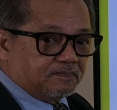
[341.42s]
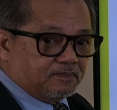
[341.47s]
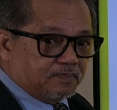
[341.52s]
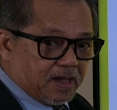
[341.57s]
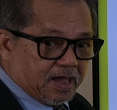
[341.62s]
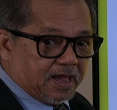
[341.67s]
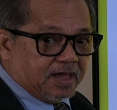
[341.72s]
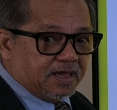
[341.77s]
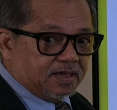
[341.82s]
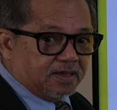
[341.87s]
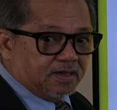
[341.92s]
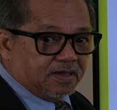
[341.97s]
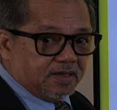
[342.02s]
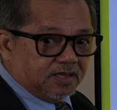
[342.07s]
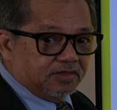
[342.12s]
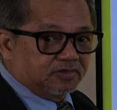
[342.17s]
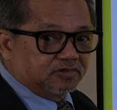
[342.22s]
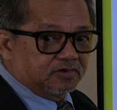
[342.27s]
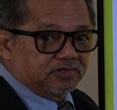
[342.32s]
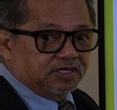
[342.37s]
pay
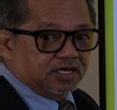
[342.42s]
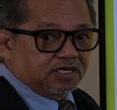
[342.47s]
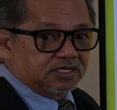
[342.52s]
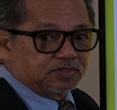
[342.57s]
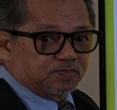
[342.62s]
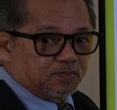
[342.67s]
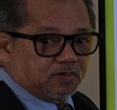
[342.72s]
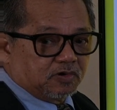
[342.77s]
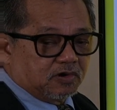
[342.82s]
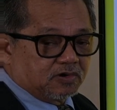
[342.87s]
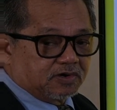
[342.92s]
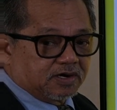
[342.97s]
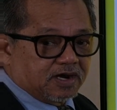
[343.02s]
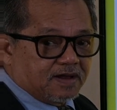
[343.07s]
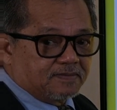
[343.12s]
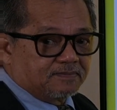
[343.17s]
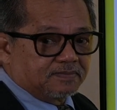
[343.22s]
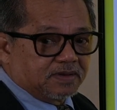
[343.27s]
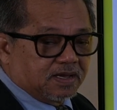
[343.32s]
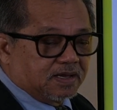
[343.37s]
into this
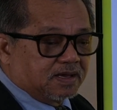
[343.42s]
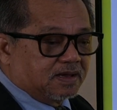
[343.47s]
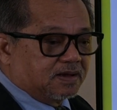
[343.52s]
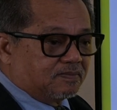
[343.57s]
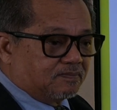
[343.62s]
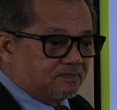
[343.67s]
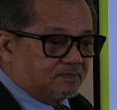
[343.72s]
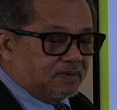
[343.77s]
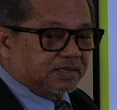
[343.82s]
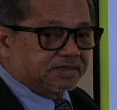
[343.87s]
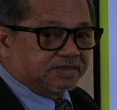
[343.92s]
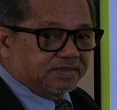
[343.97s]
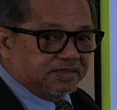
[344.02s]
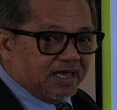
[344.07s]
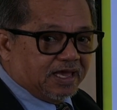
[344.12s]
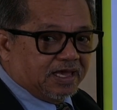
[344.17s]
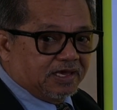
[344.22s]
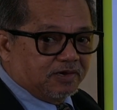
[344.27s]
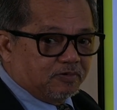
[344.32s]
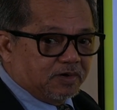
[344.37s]
program, but
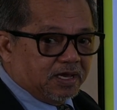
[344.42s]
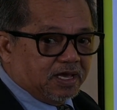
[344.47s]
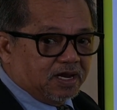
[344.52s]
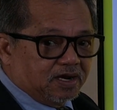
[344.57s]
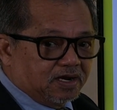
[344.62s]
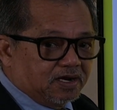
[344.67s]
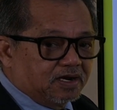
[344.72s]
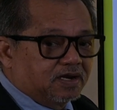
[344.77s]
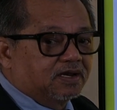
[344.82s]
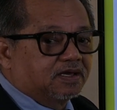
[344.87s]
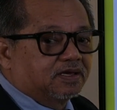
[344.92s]
they will